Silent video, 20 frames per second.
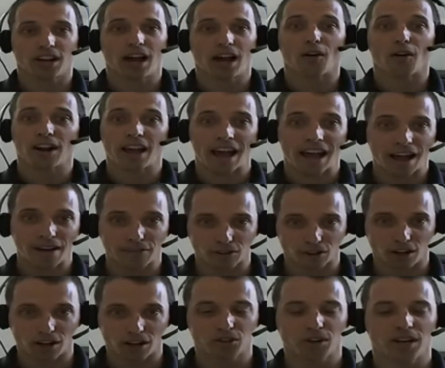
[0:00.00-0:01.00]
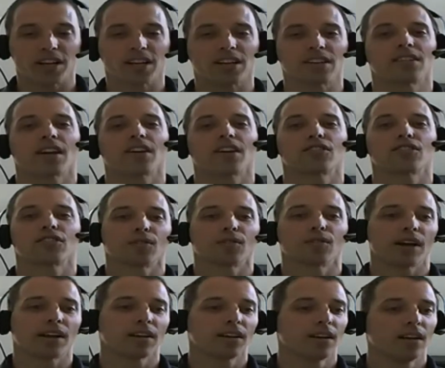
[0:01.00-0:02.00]
an hour and a half long training session,
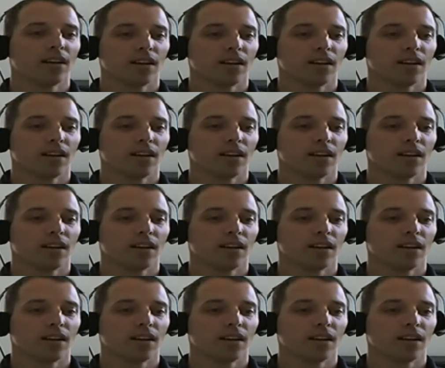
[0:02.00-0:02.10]
right?